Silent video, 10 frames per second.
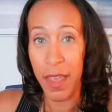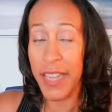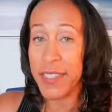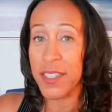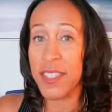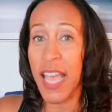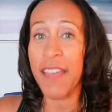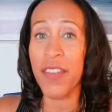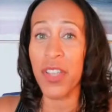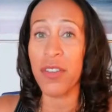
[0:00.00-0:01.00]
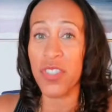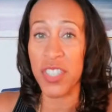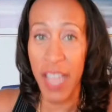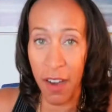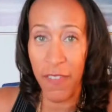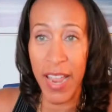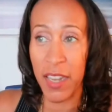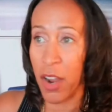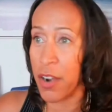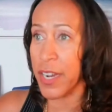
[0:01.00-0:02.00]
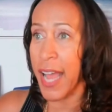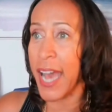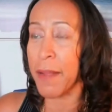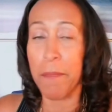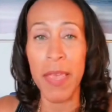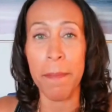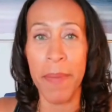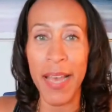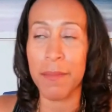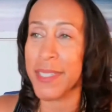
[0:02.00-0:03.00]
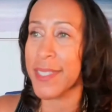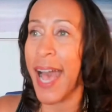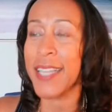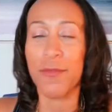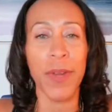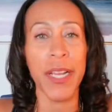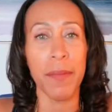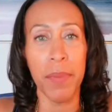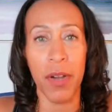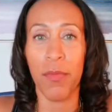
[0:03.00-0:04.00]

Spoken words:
into saving yourself and learning how to be better besides reading the book.